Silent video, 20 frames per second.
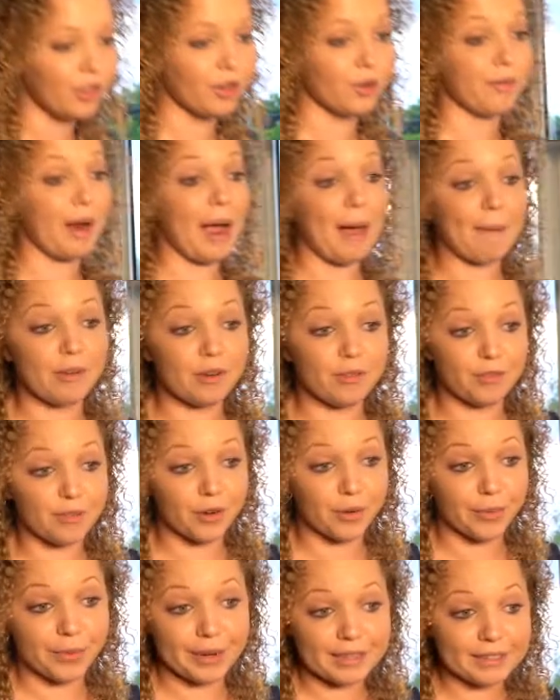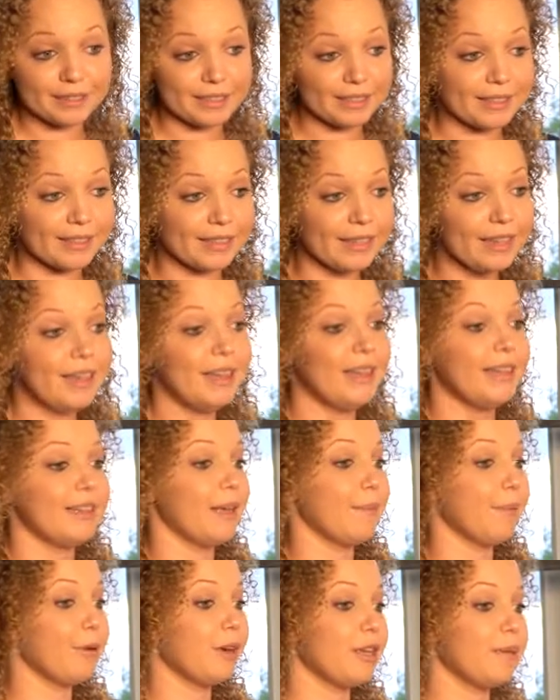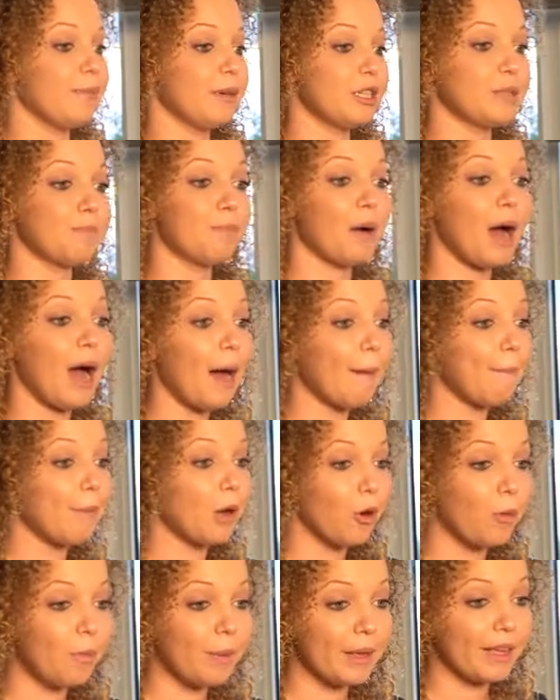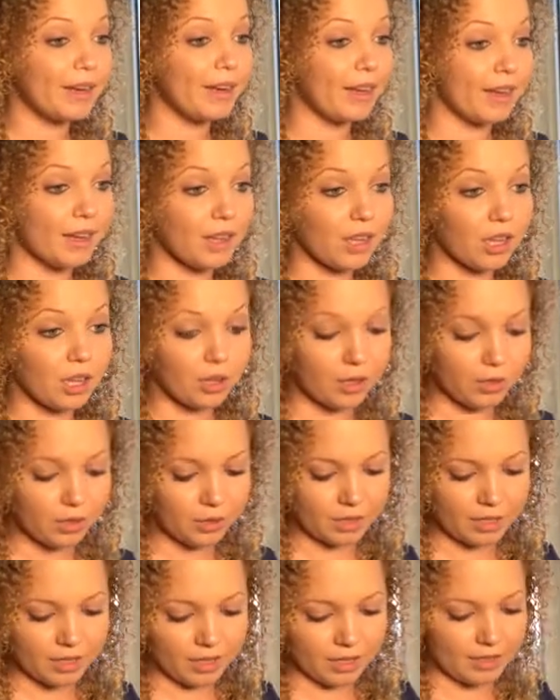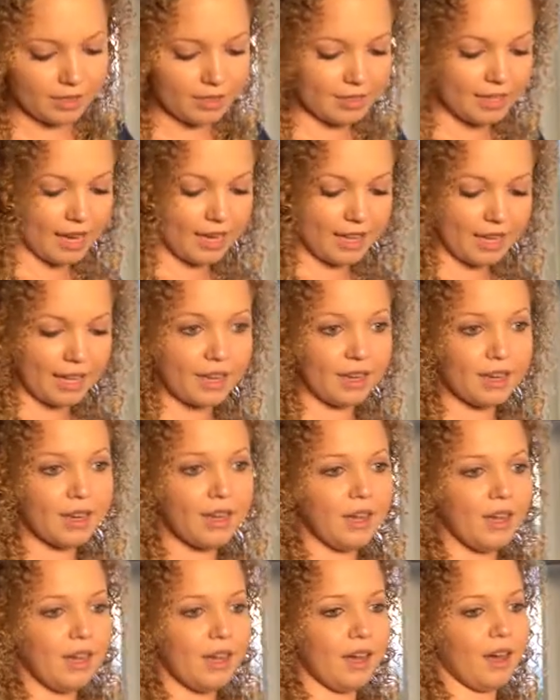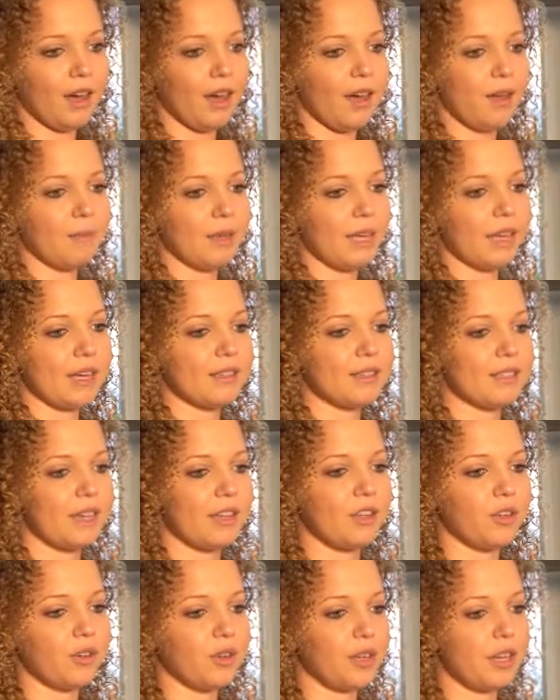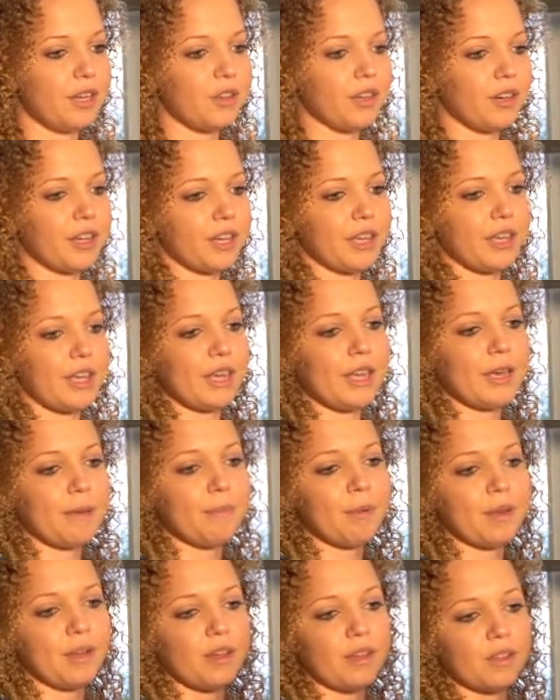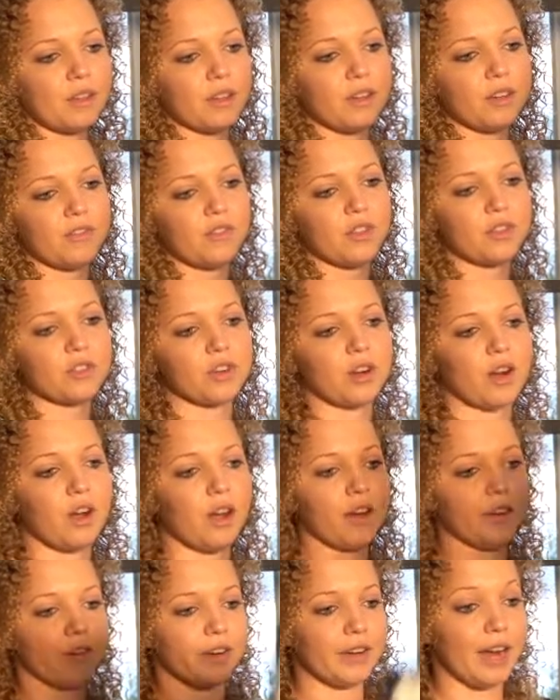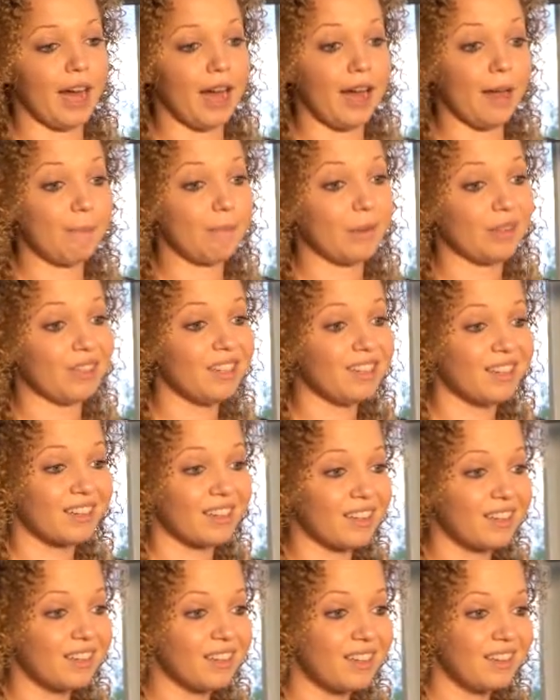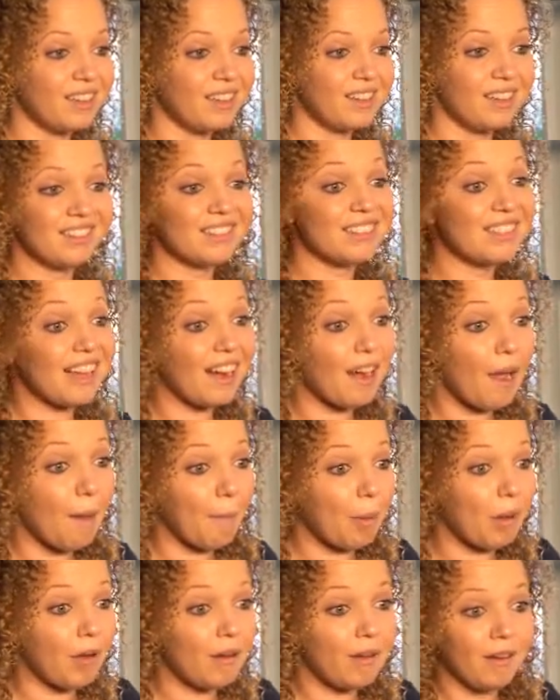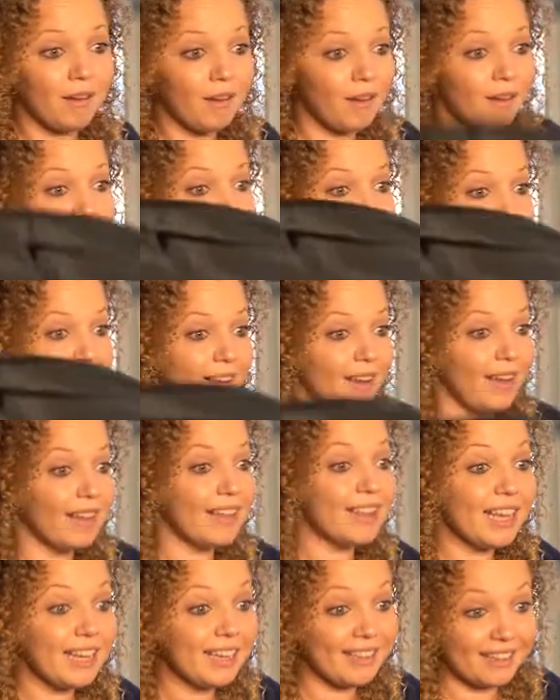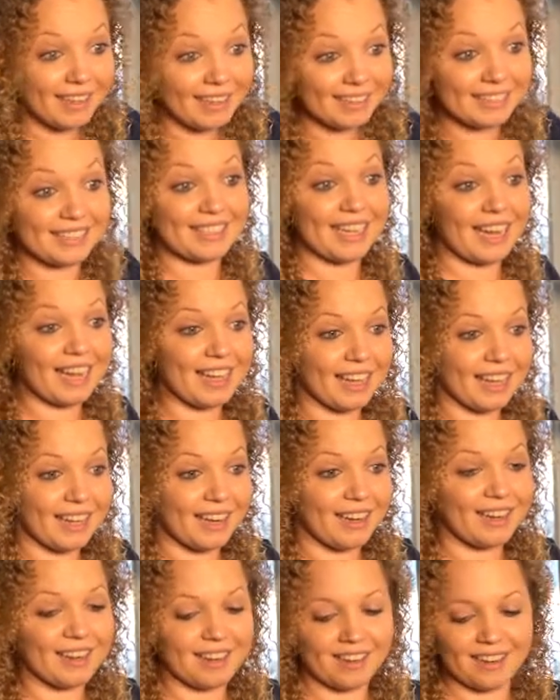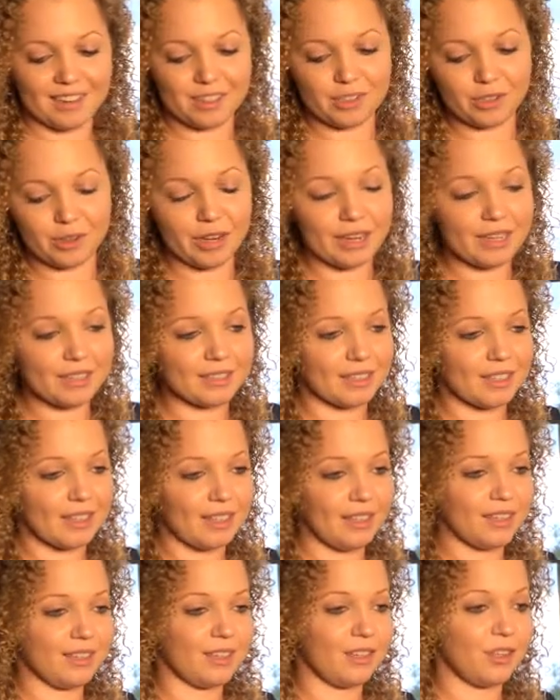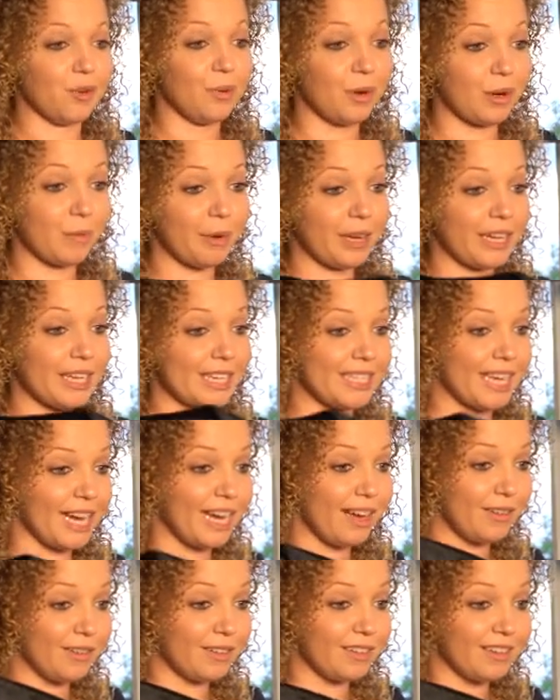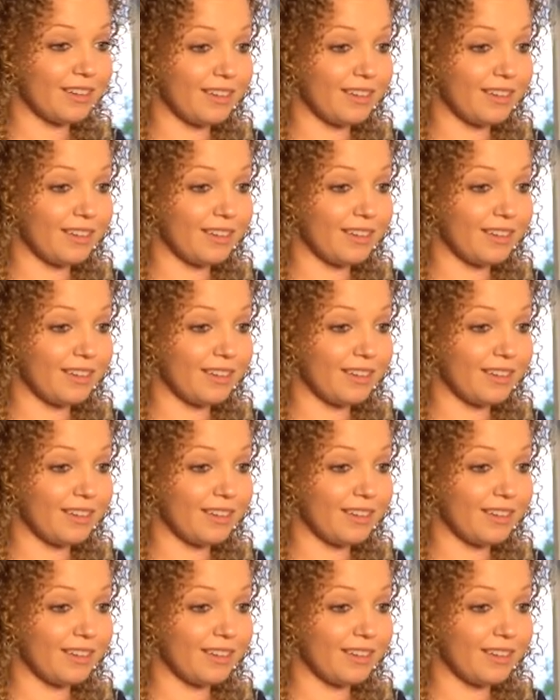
they're rapid for a reason. They pretty much pop open and close in a second. Like I said, you can either keep the diffuser on or not, but look, set up in like a second. It's crazy. You want to break it down?